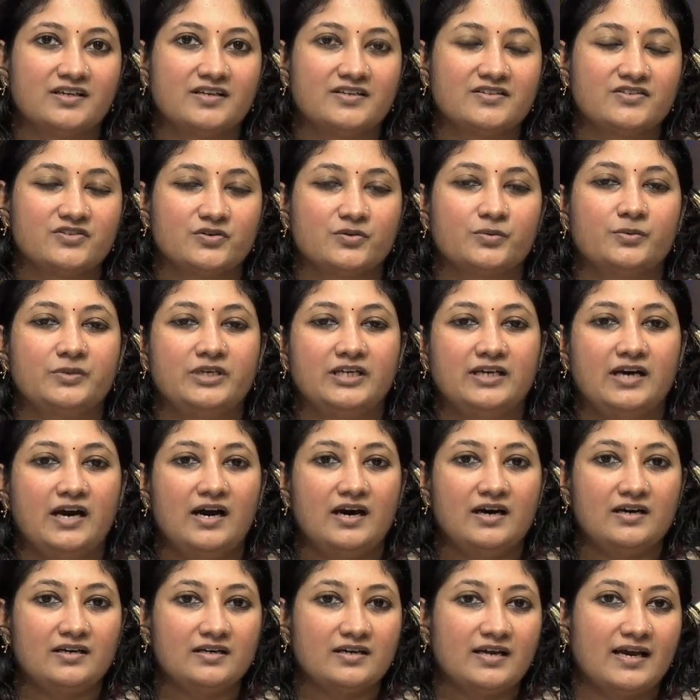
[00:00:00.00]
So, we
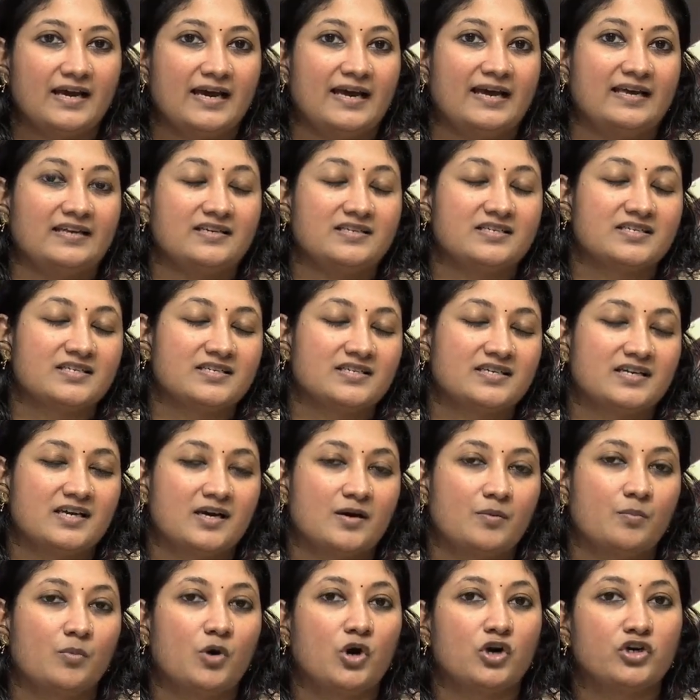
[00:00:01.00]
are at
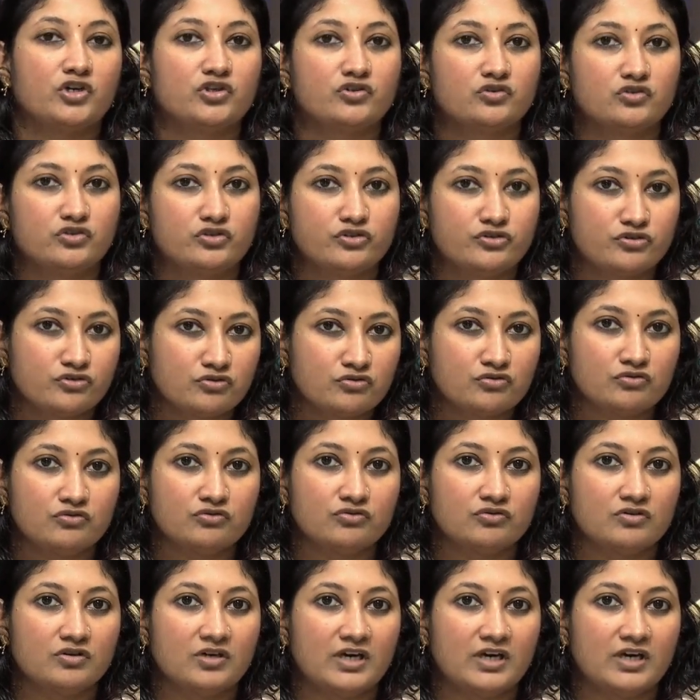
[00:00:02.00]
module 2